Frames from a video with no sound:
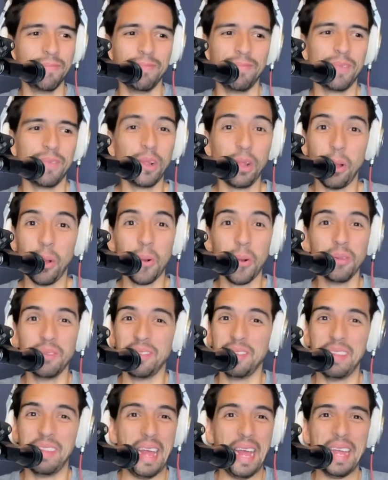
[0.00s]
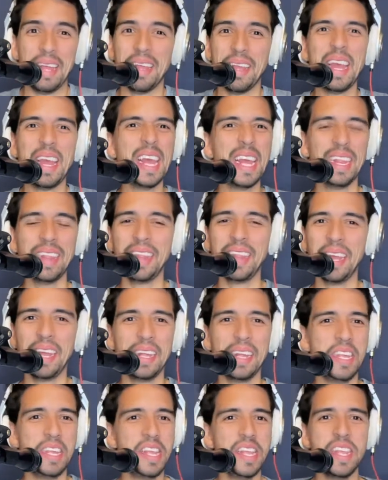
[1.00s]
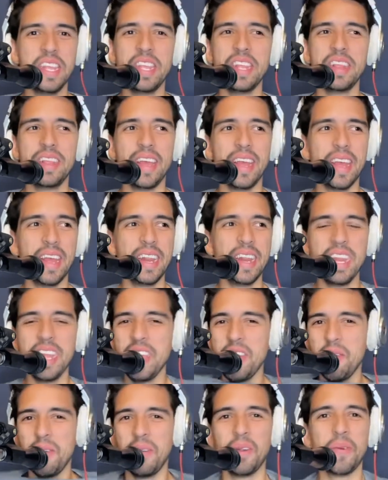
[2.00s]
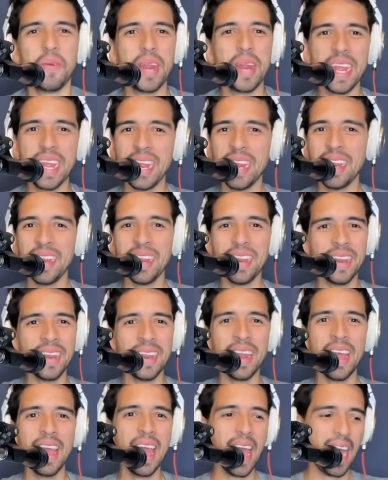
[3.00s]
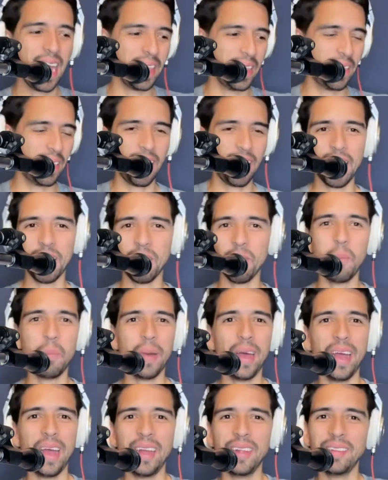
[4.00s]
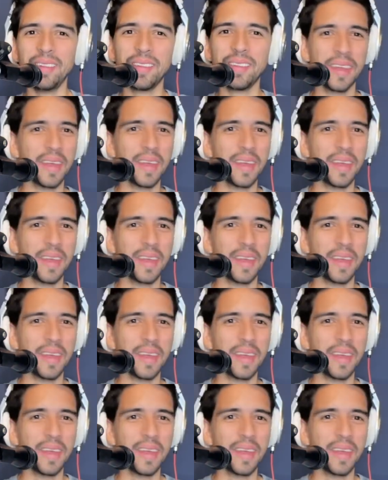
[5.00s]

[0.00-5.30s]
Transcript: clothes like the neon green and the cargo pants.